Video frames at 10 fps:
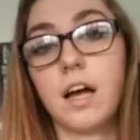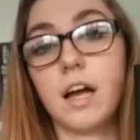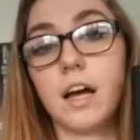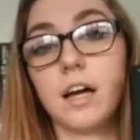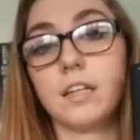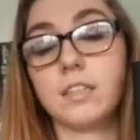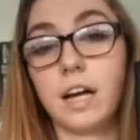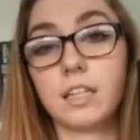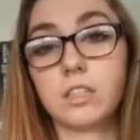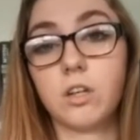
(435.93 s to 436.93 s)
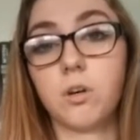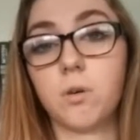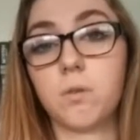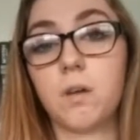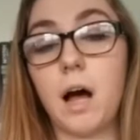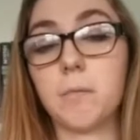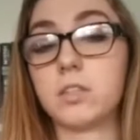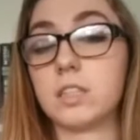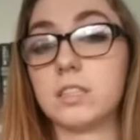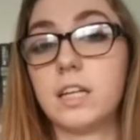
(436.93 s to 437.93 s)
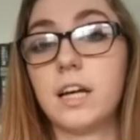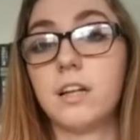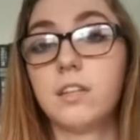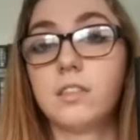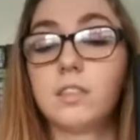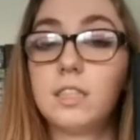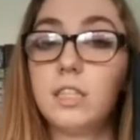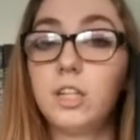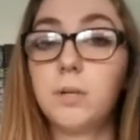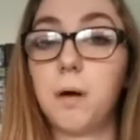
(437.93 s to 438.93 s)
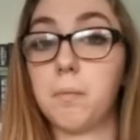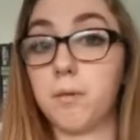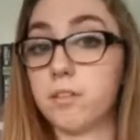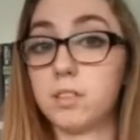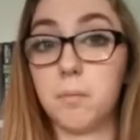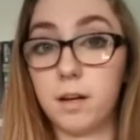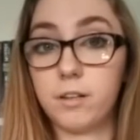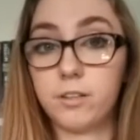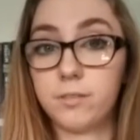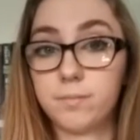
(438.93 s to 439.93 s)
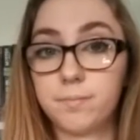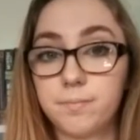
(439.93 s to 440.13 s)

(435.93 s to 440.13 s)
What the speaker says: And yeah, so I'm just going to say Cinder by Marissa Meyer.